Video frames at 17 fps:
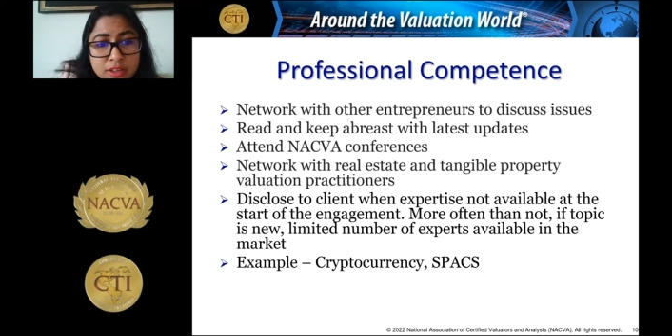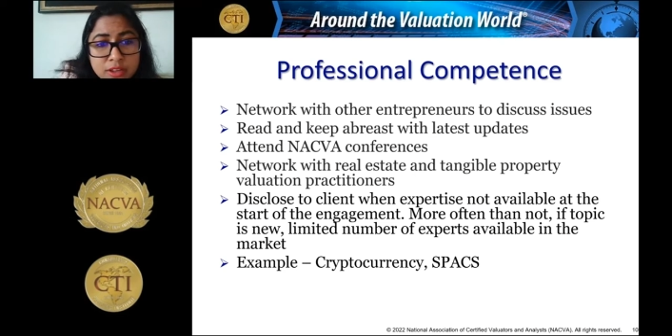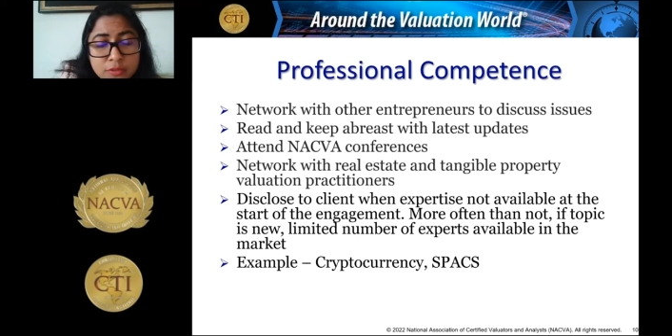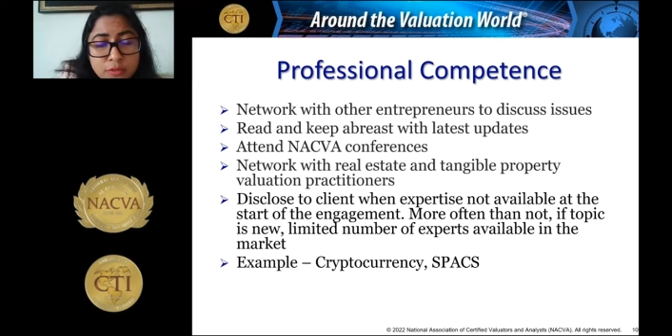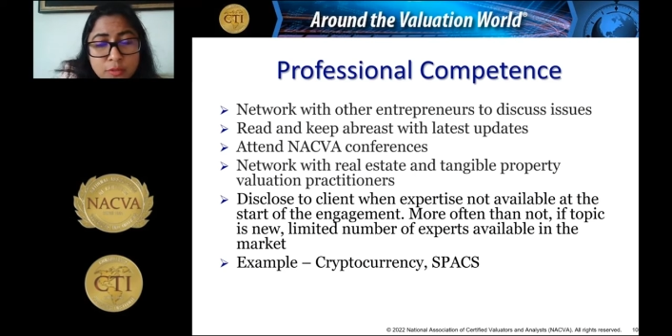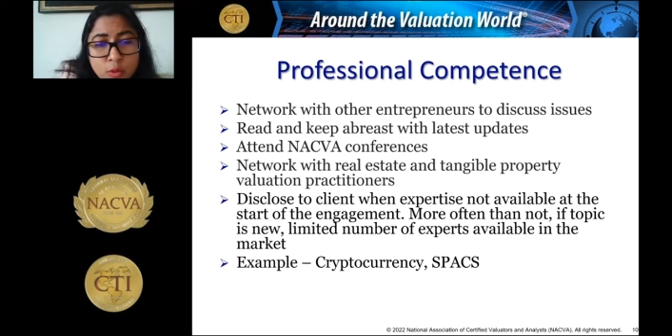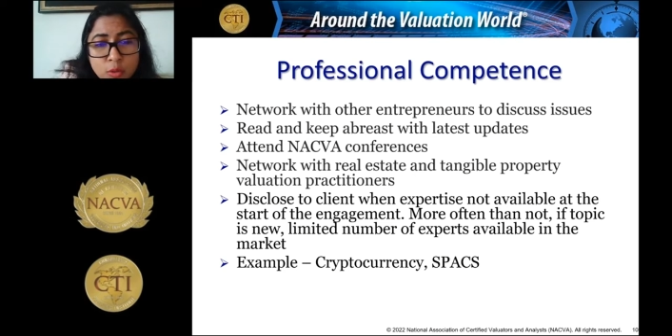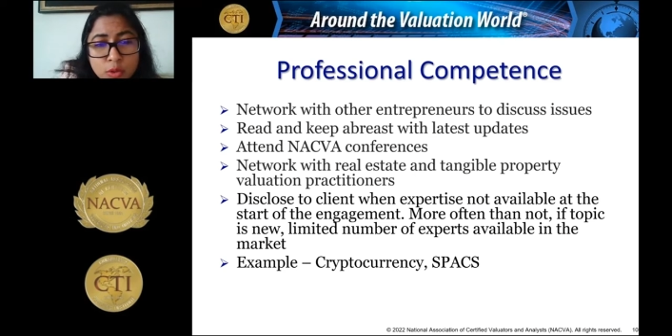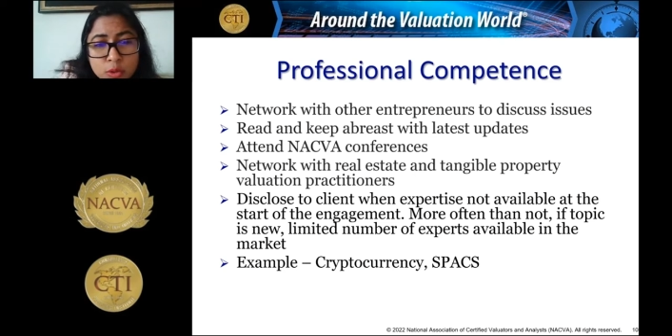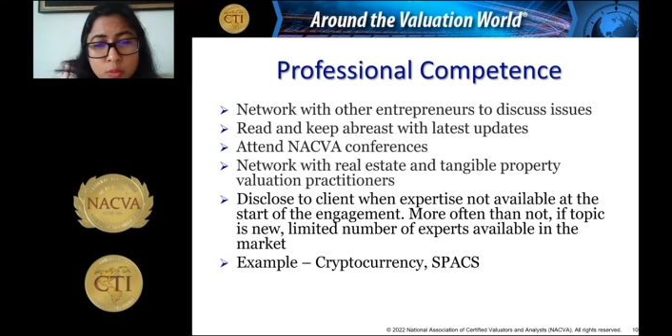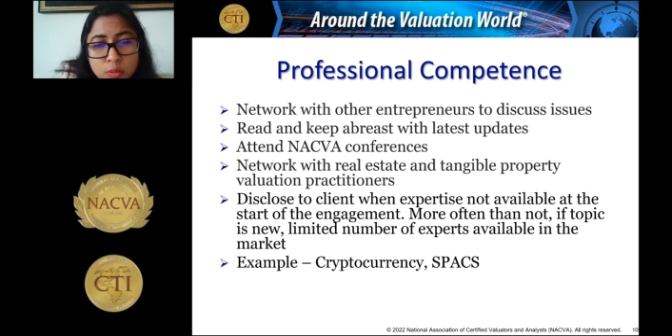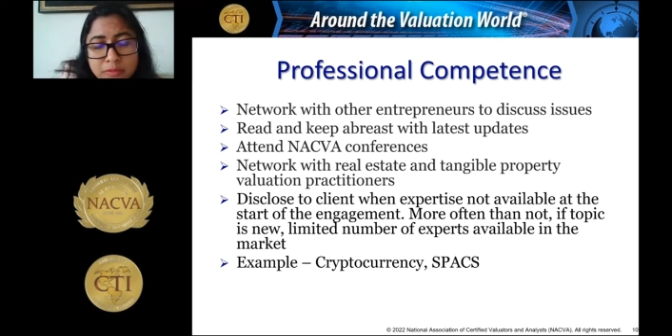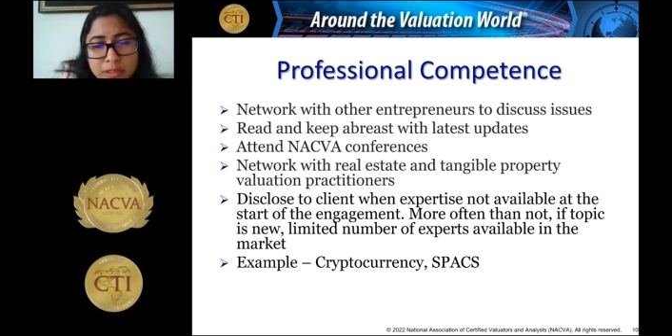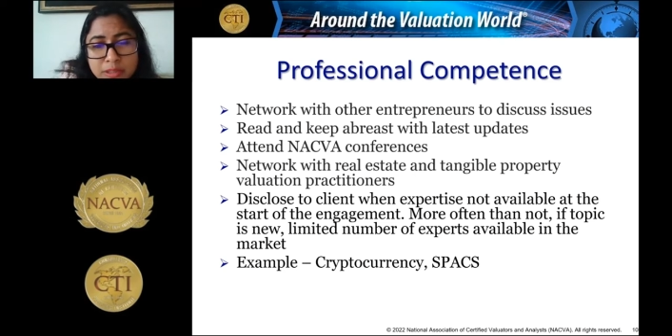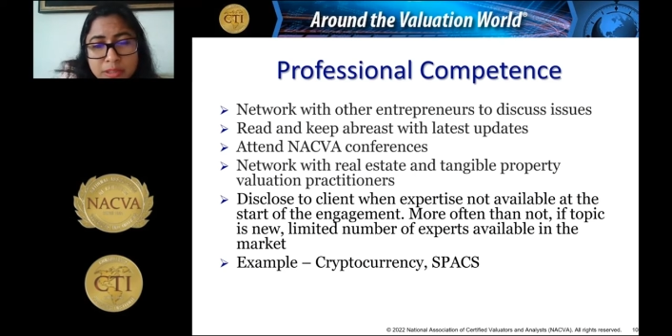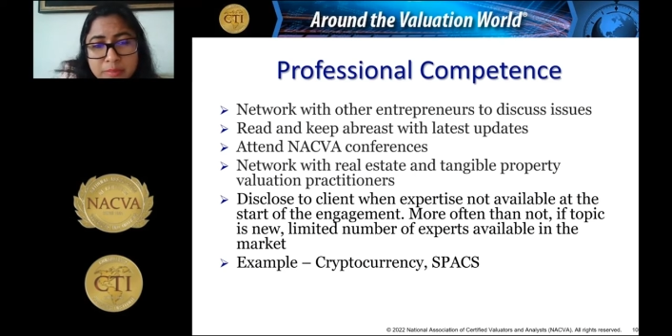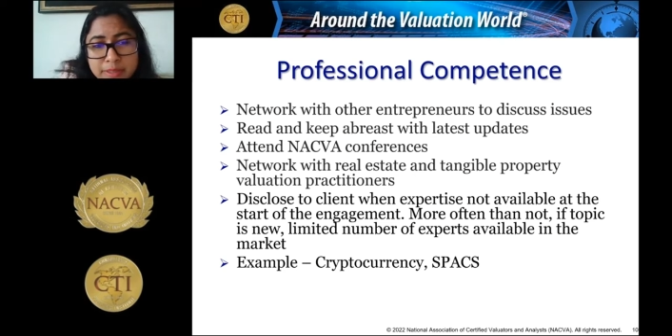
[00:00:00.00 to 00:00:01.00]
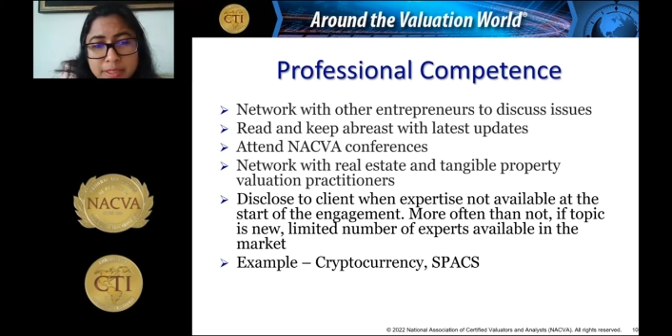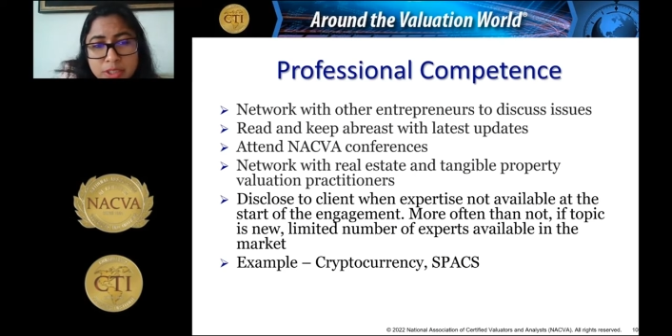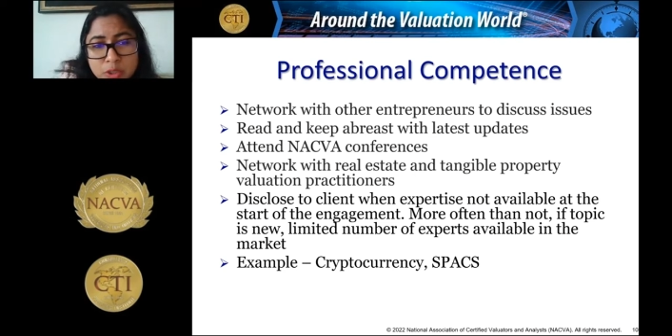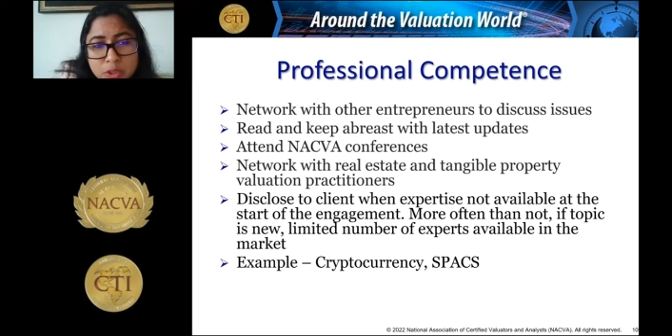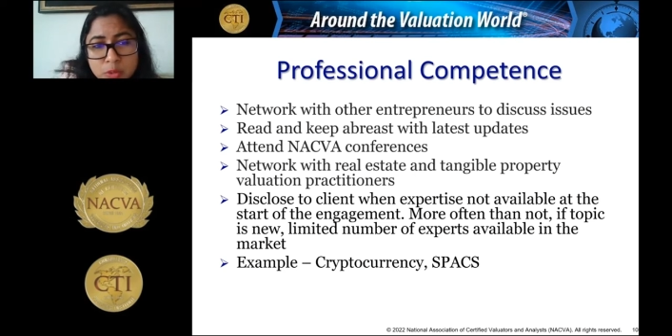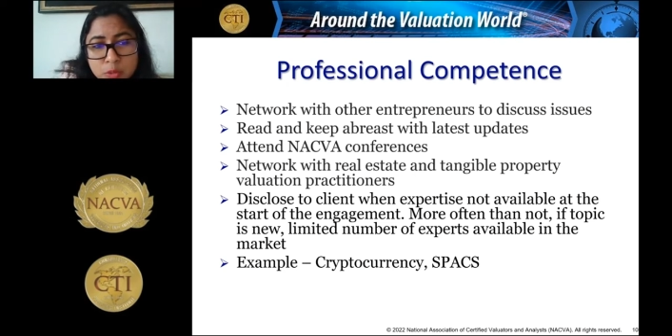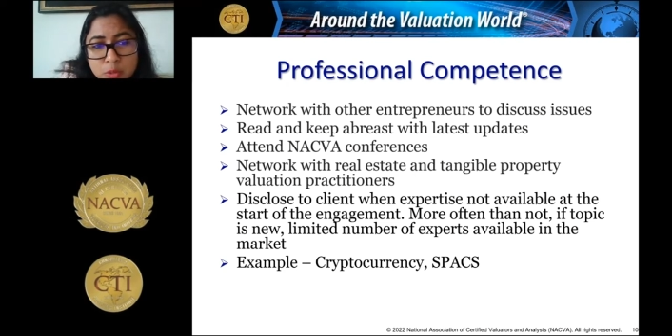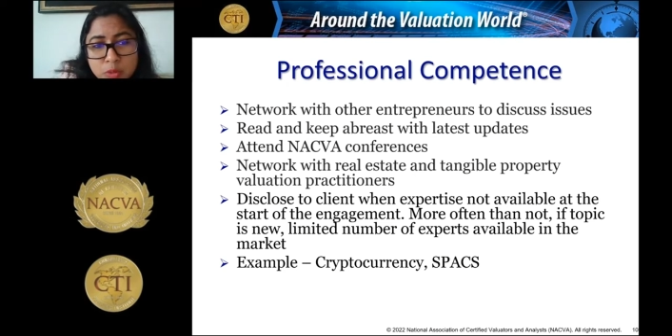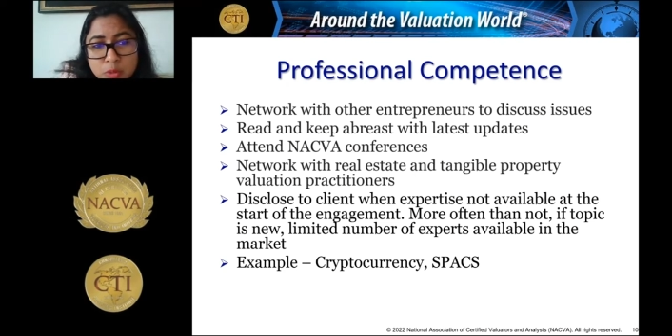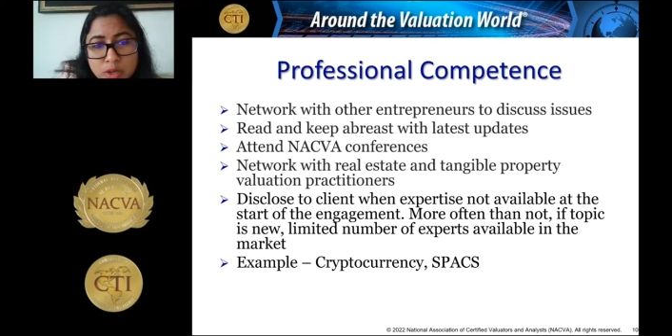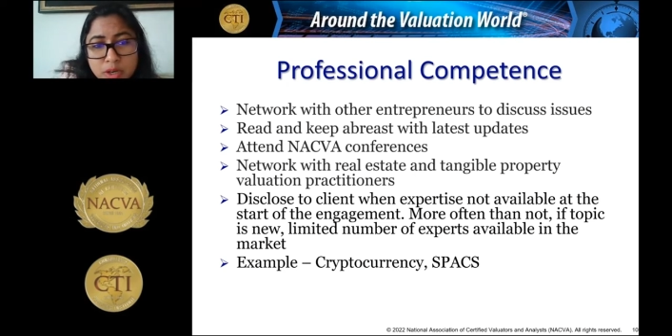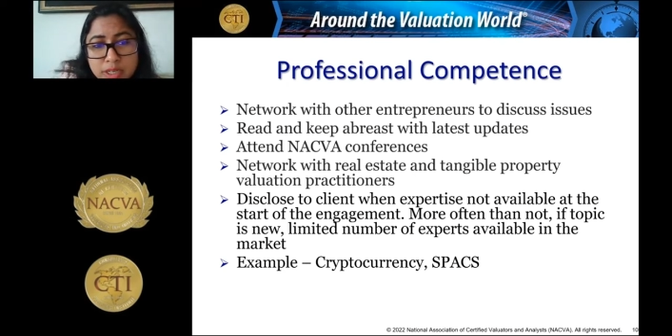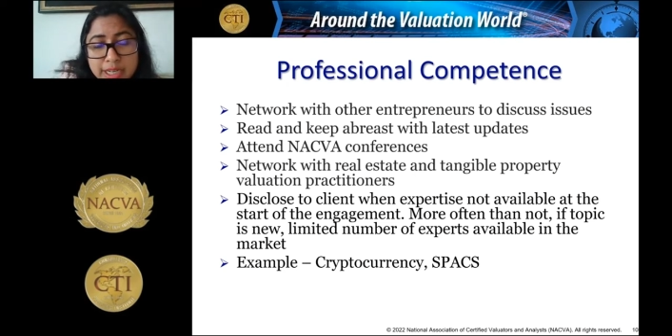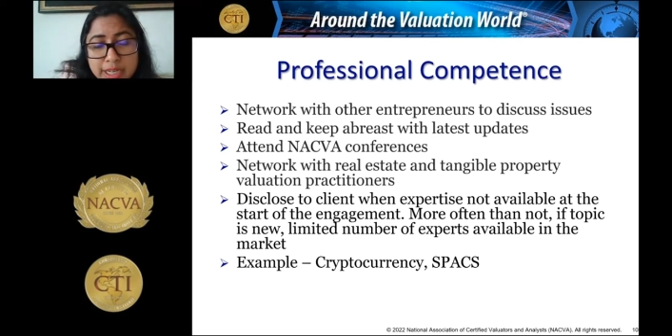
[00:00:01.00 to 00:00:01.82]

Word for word: The fourth one will be to